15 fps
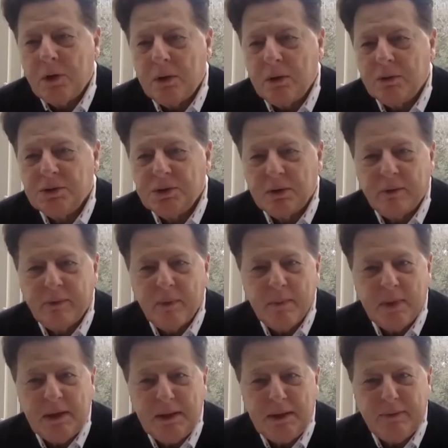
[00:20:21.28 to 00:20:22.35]
sort of a
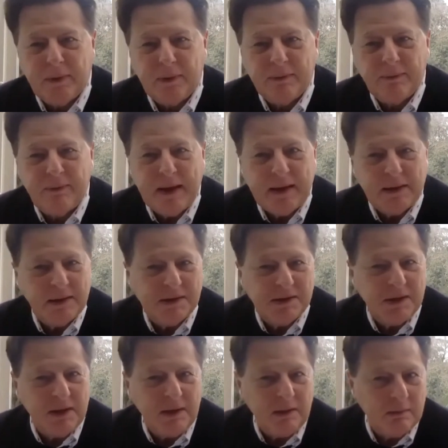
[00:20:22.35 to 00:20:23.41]
medieval
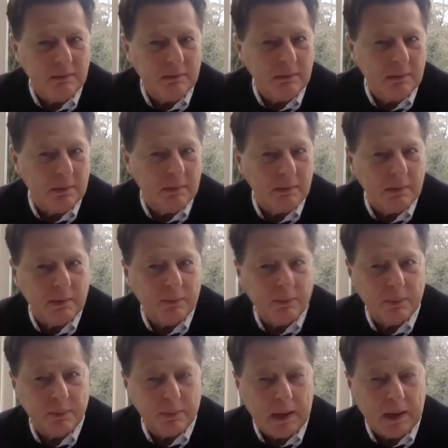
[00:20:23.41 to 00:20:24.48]
fantasy
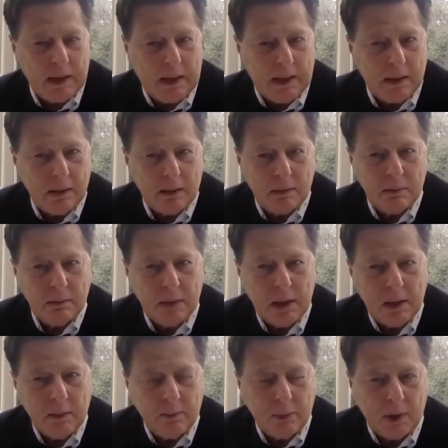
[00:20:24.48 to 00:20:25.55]
uh,
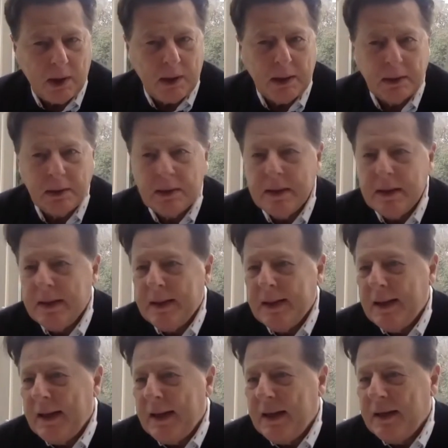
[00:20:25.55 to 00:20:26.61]
product,
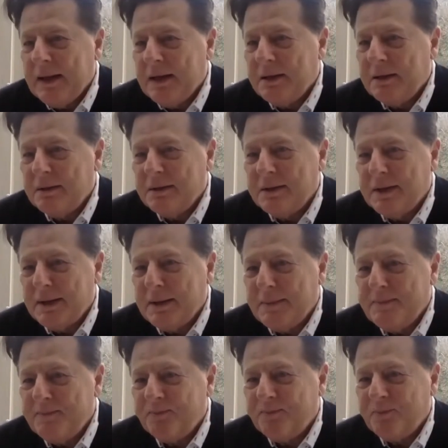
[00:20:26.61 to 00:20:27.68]
and
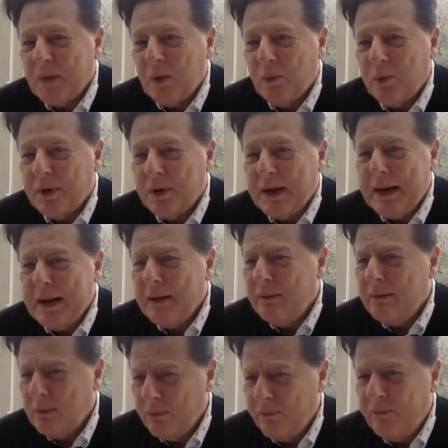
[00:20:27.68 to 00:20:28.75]
we're getting
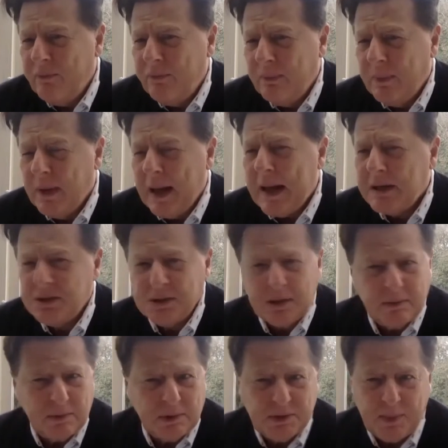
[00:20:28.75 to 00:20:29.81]

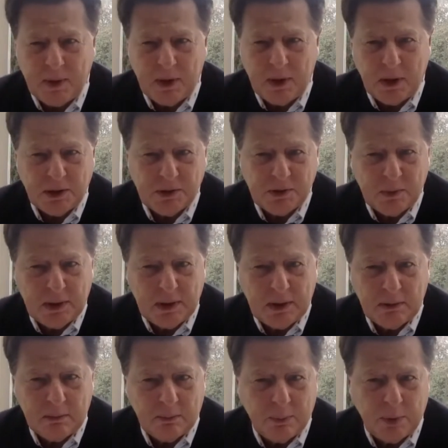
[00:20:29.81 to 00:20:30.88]
excellent response with
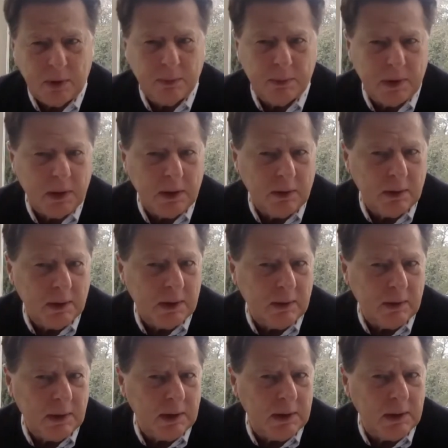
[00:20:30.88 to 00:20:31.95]
it,
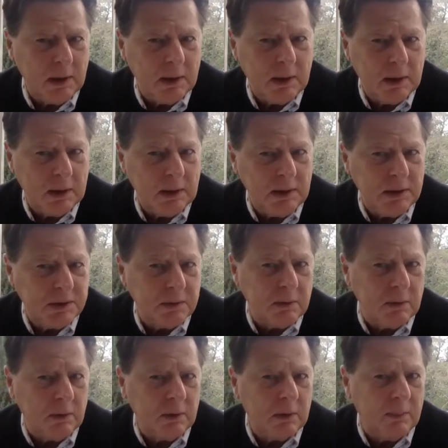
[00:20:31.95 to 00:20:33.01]
particularly in
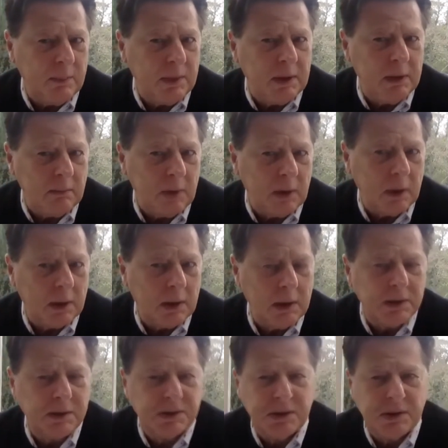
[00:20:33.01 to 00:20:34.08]
Eastern European
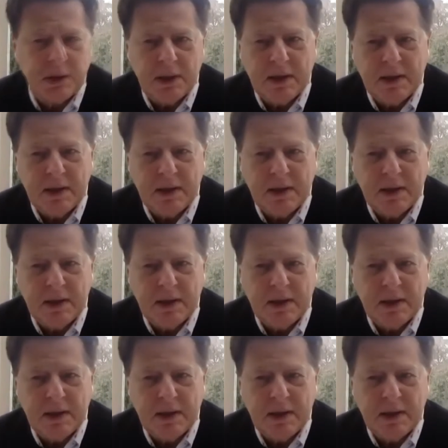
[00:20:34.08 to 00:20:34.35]
markets.